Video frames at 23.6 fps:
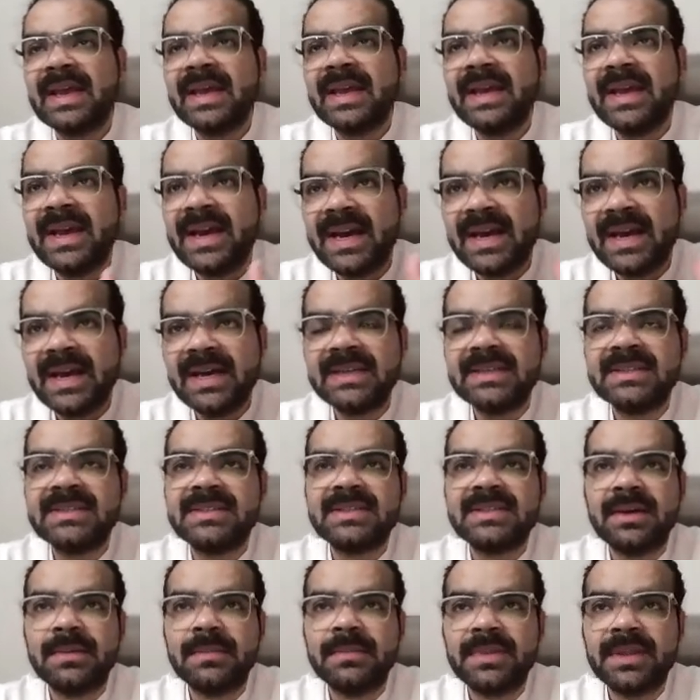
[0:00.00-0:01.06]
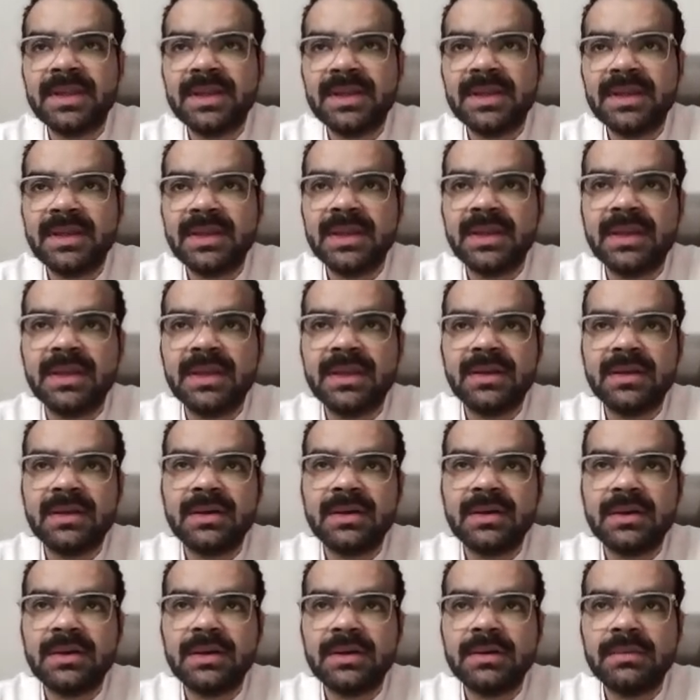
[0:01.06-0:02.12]
add something
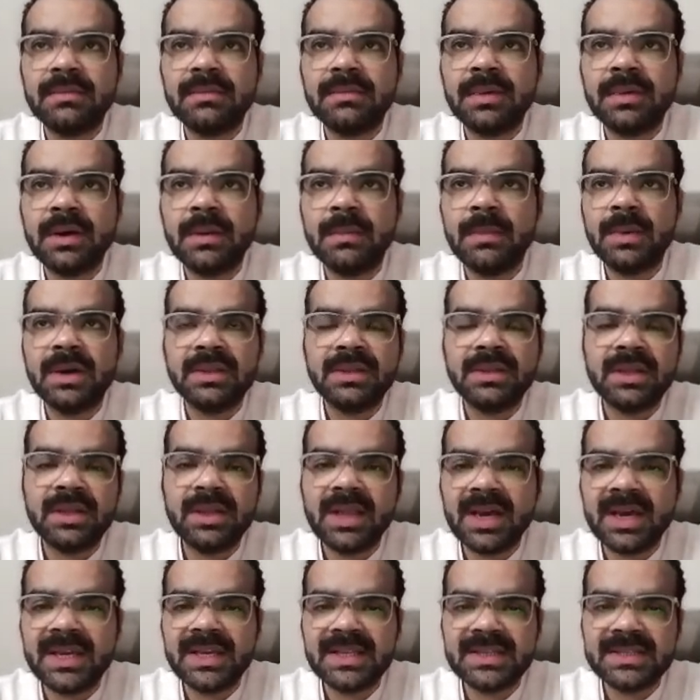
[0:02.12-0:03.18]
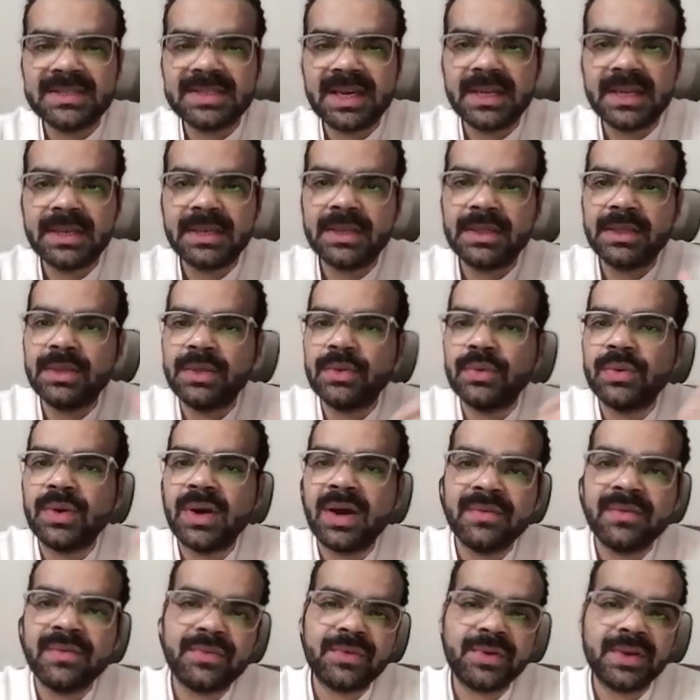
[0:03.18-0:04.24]
among the lines that you
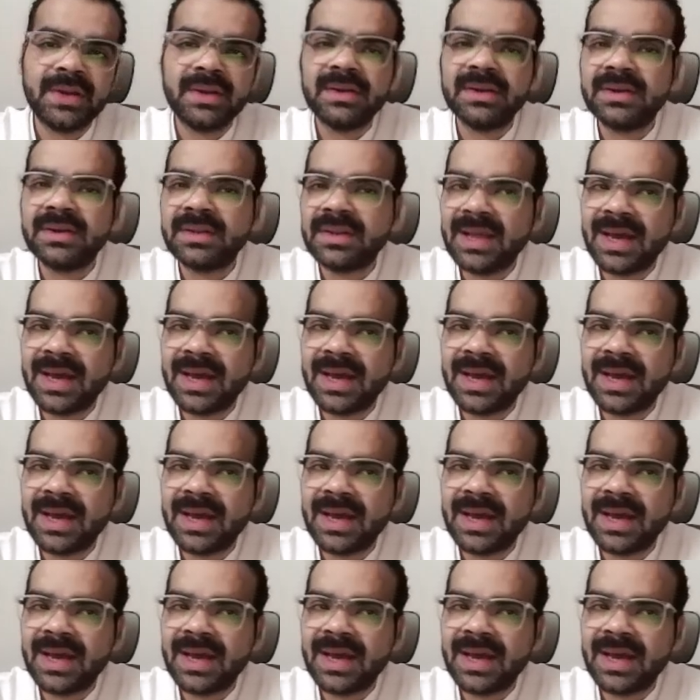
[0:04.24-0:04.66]
have treated